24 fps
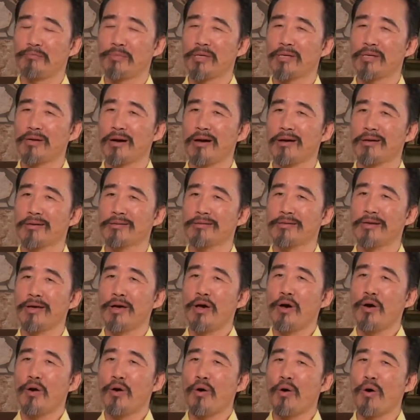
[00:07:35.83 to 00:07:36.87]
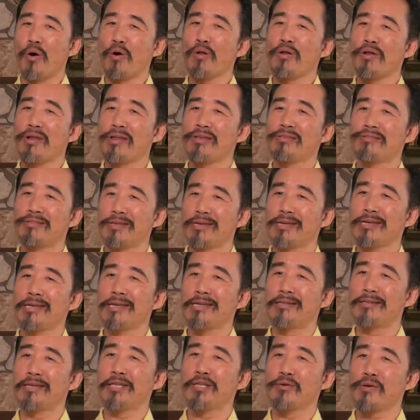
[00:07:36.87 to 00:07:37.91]
because only thing
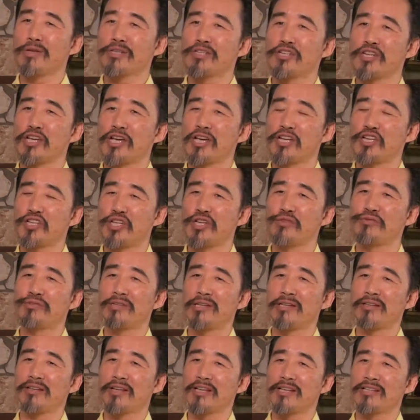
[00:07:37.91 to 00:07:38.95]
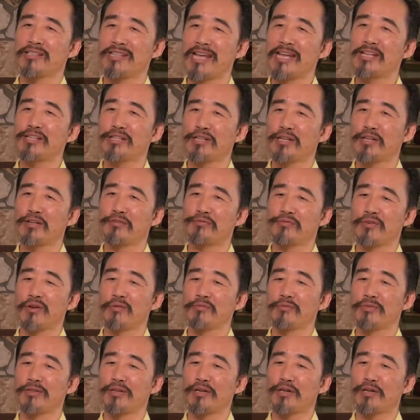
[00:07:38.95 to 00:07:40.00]
he did was shifting the center
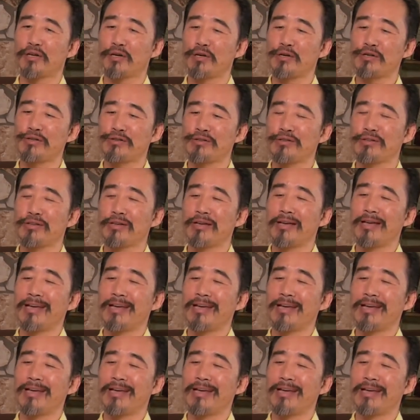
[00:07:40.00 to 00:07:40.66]
from the earth